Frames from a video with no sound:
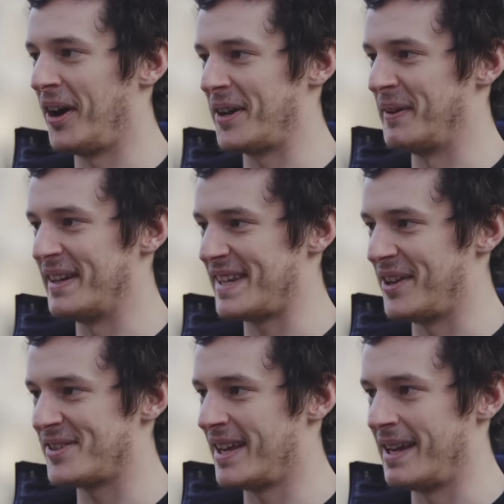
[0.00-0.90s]
argument. It
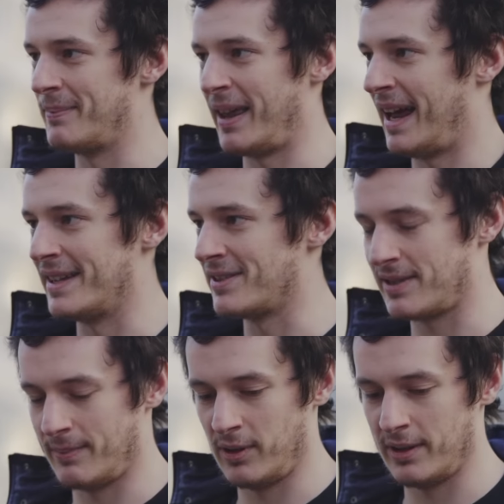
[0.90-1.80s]
sounds silly, but that is as
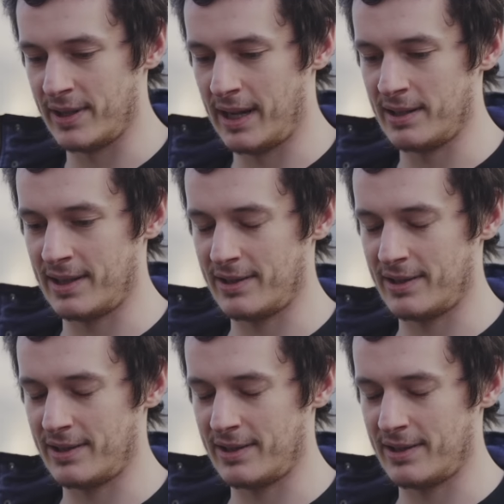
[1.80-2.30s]
simple as it is.